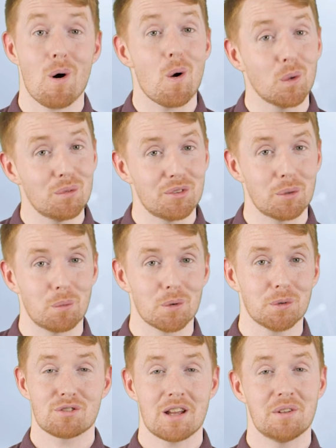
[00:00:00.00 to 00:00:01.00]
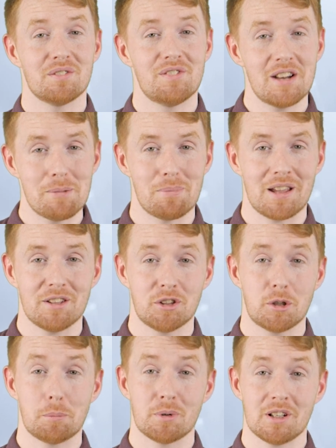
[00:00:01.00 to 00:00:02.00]
all over the world trying their very best
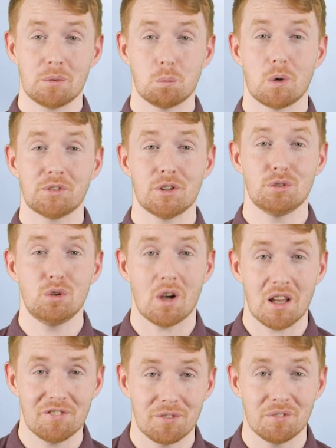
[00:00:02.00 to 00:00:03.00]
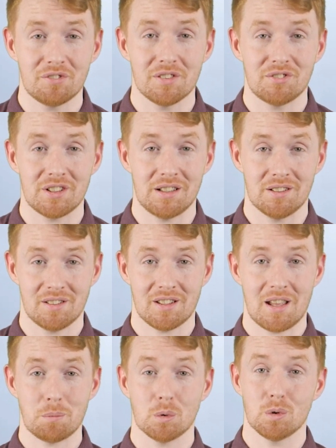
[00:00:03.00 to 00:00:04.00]
to predict what the new iPhone 15
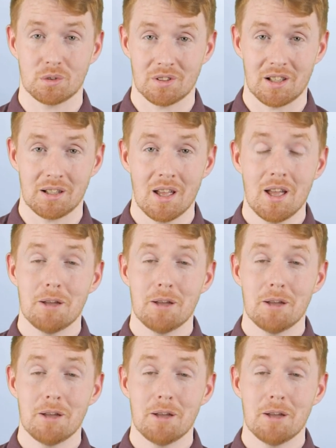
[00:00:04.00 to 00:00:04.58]
design will look like